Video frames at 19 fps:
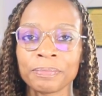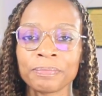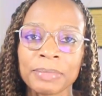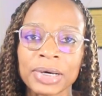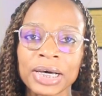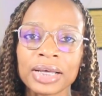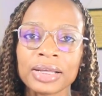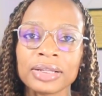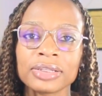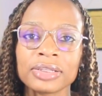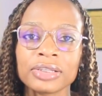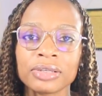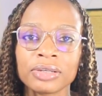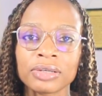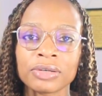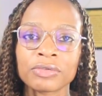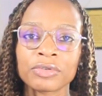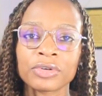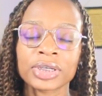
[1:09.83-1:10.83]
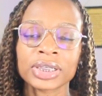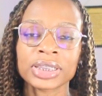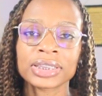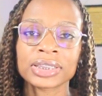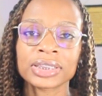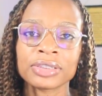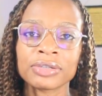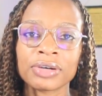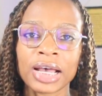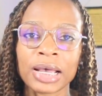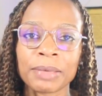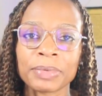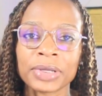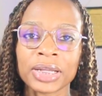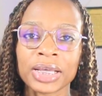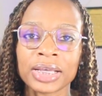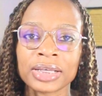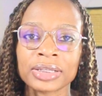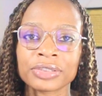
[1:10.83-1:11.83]
But of course, still happy
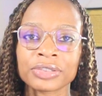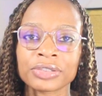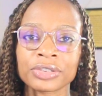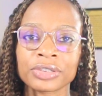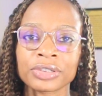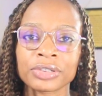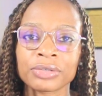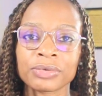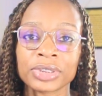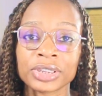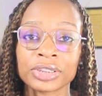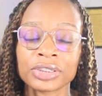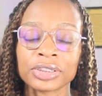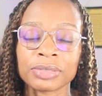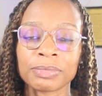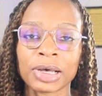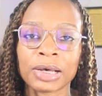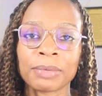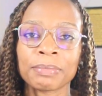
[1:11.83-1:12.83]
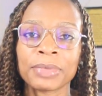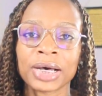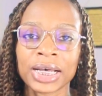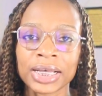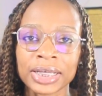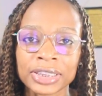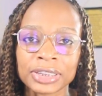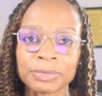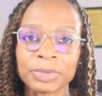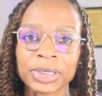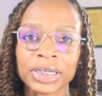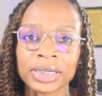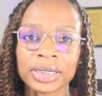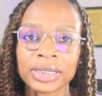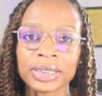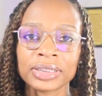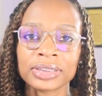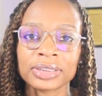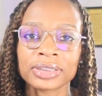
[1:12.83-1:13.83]
to answer questions about my
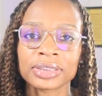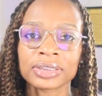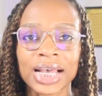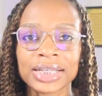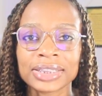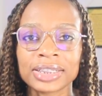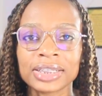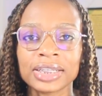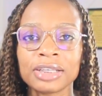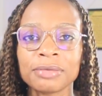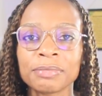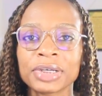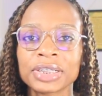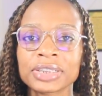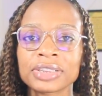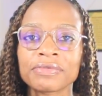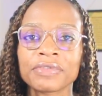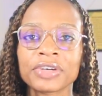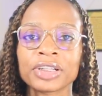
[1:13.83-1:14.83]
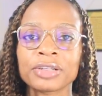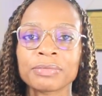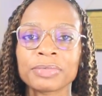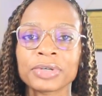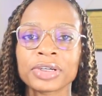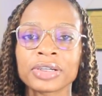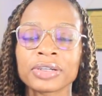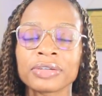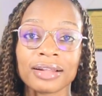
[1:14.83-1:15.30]
experience as an email developer.